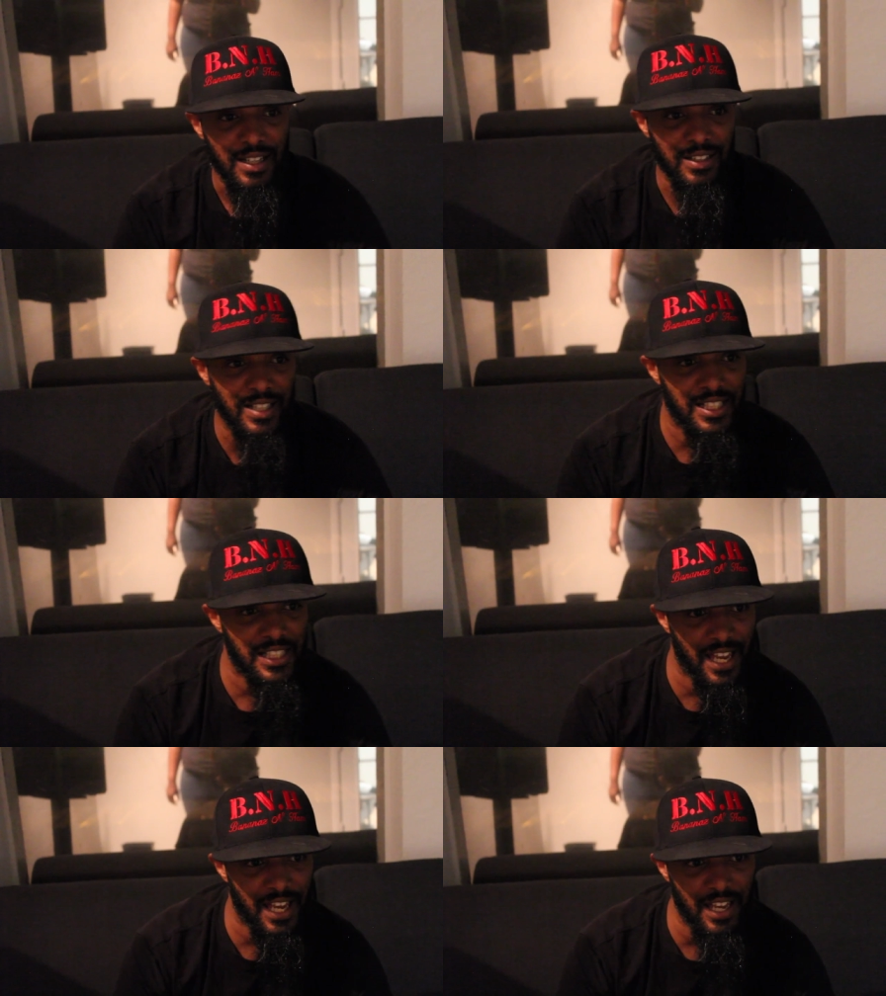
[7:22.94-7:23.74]
let's
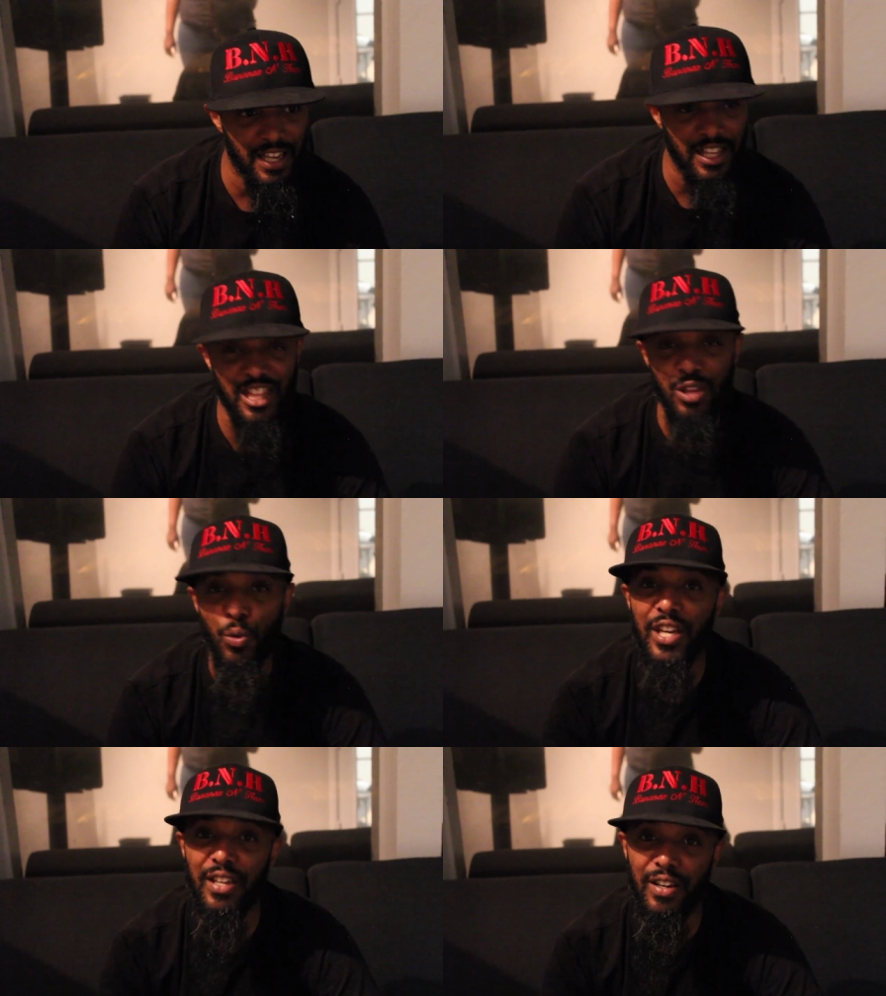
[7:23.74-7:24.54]
say
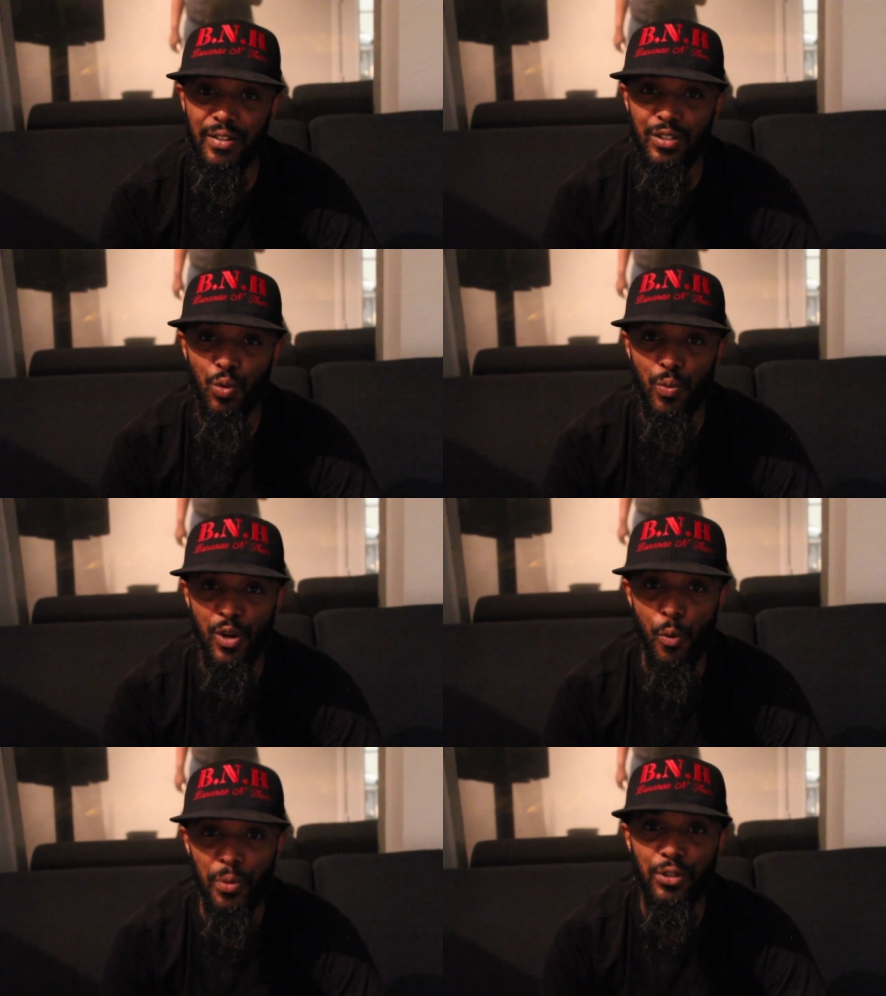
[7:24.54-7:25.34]
three years when
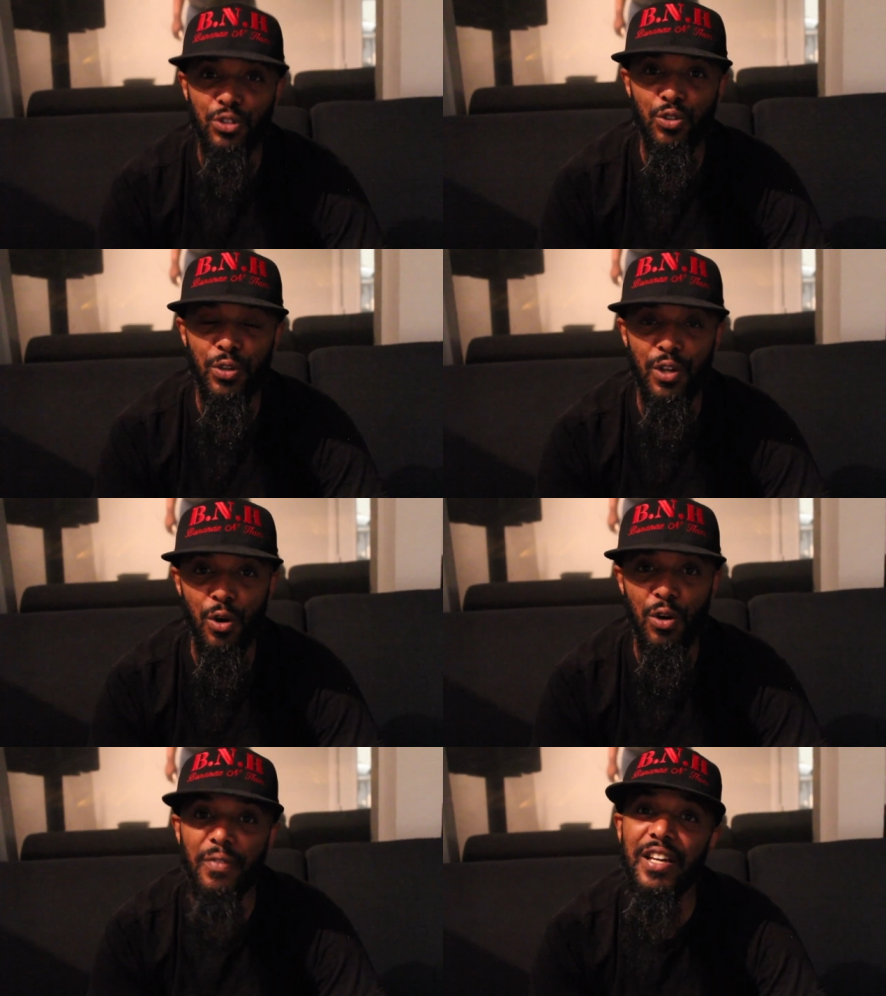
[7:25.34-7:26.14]
we opened the
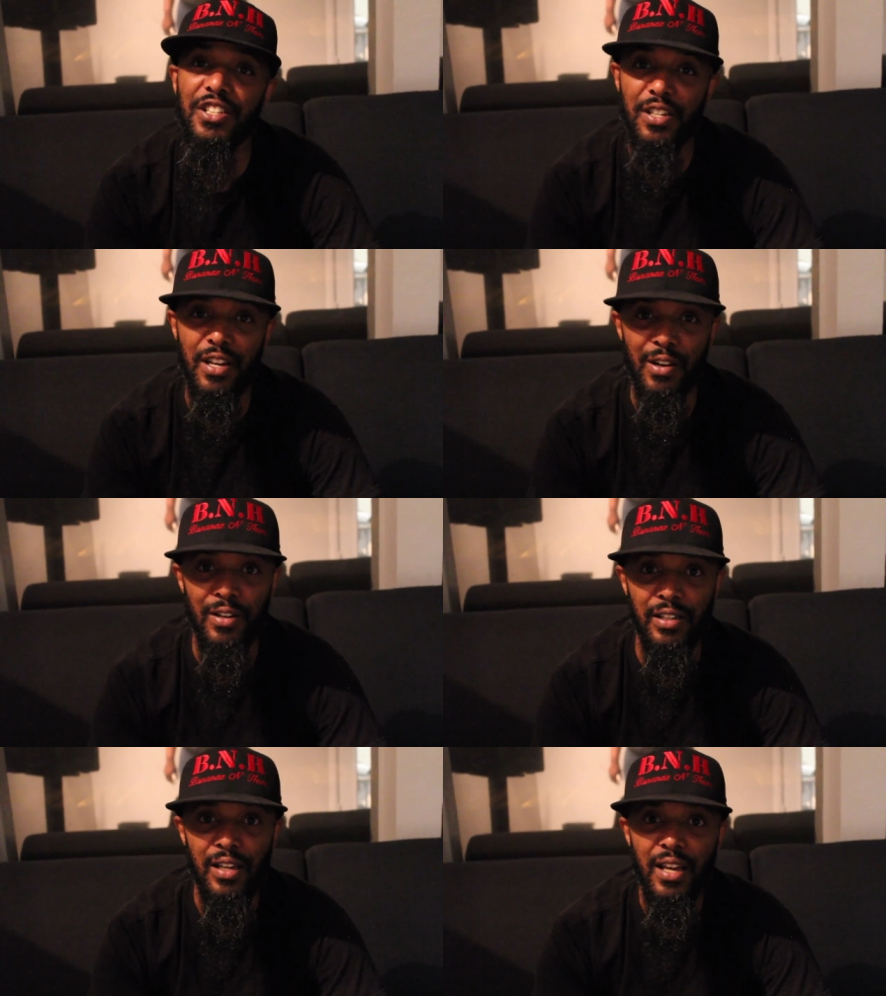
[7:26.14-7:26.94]
studio of
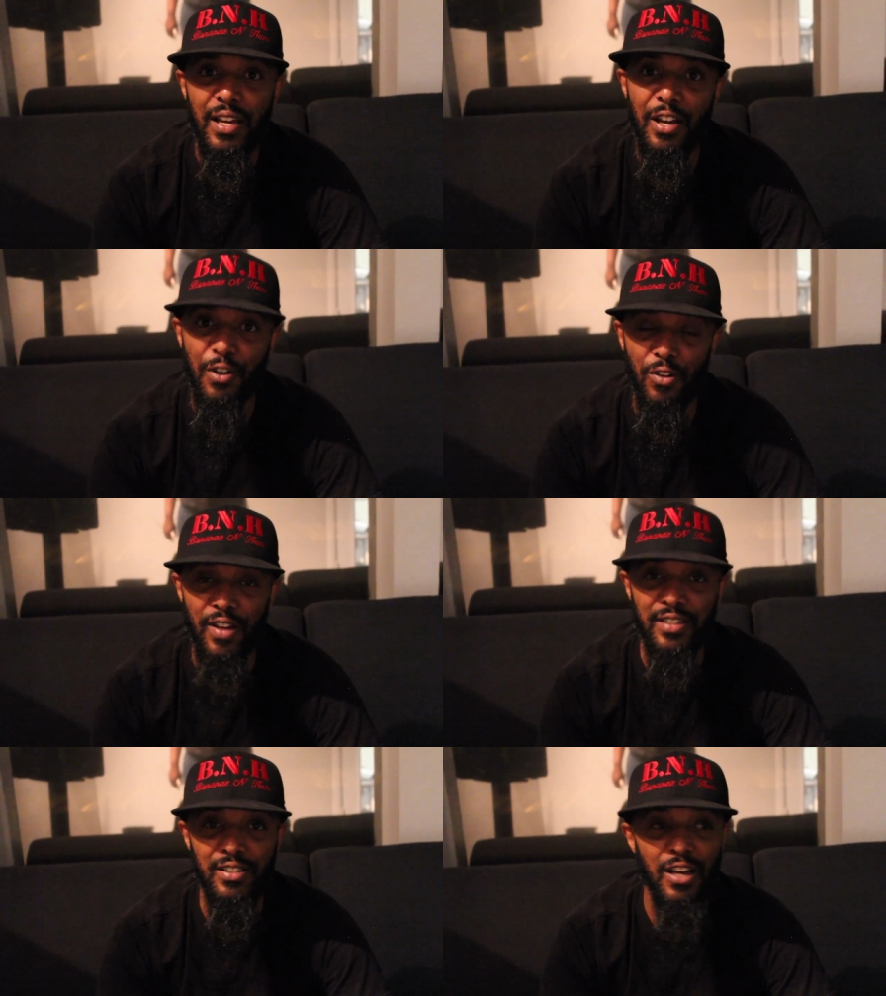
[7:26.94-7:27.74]
engineering and all
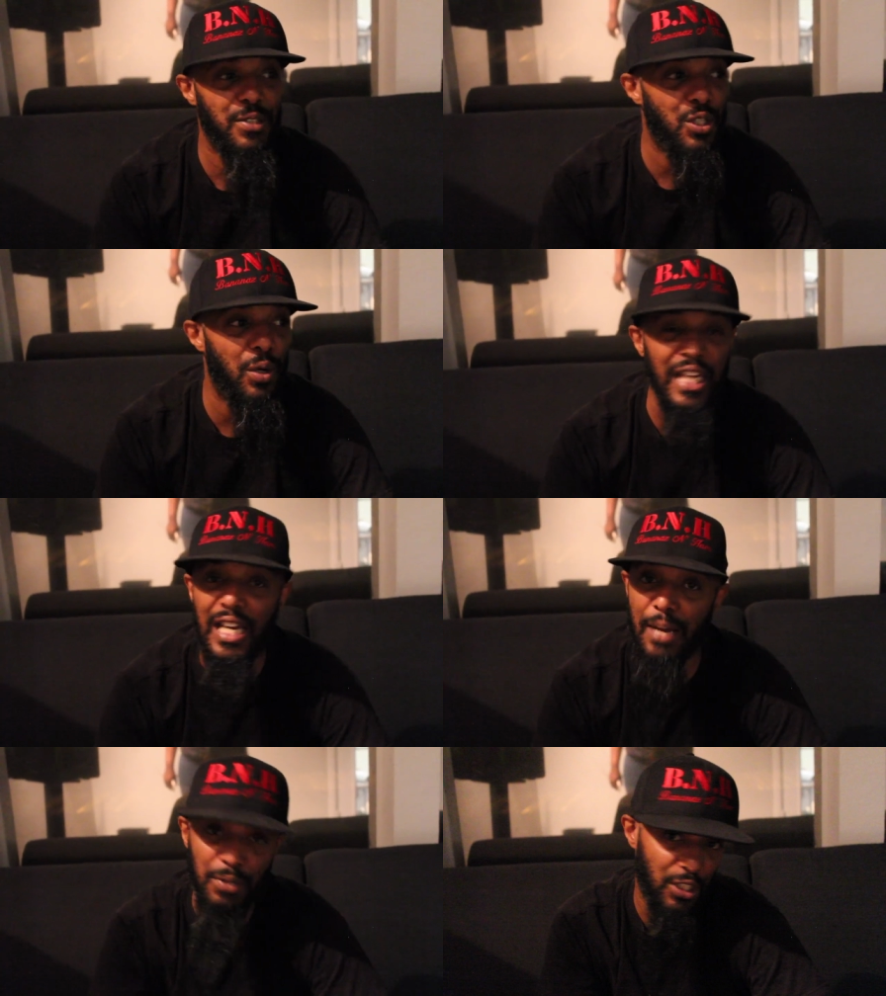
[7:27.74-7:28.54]
that stuff. So
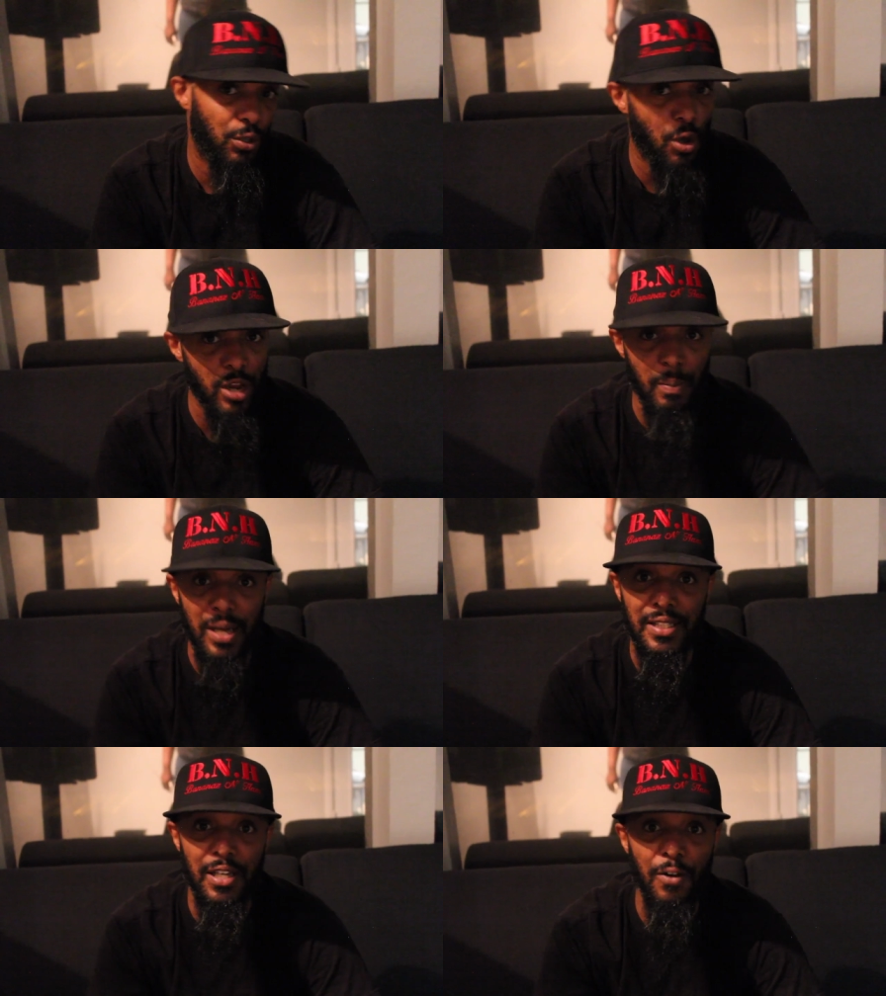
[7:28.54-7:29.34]
again, I'm still learning
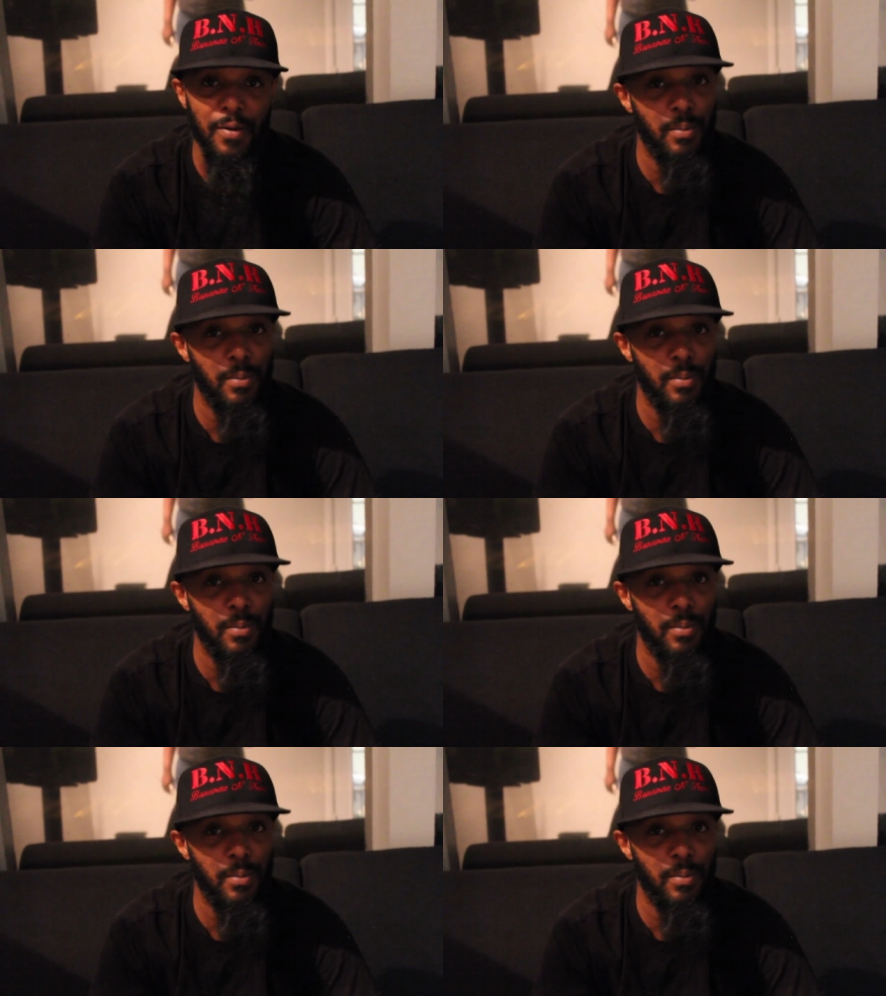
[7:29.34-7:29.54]
myself.